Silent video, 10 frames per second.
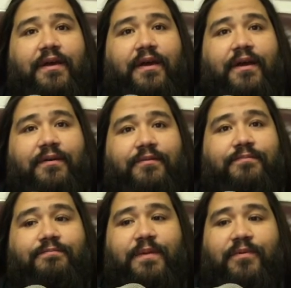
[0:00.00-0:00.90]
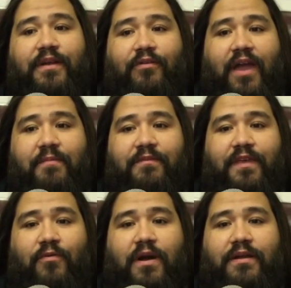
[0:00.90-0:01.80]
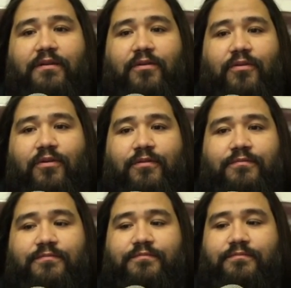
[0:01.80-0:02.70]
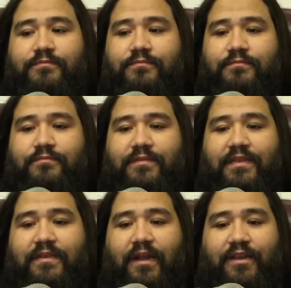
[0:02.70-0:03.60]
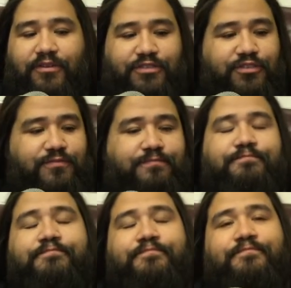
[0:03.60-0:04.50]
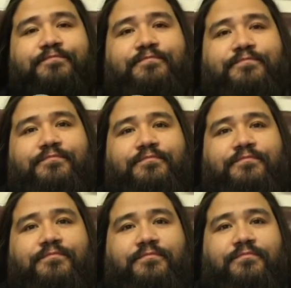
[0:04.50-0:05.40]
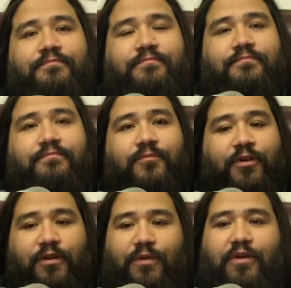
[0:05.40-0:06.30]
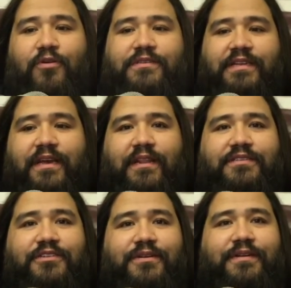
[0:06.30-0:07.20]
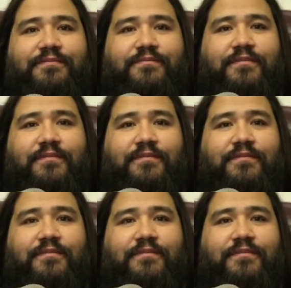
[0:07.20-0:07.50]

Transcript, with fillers: Uh, yep. People can grab if they want. We'll link it all up in YouTube. On YouTube. All right, man. And then we're going to record. We're going to record today. Next podcast.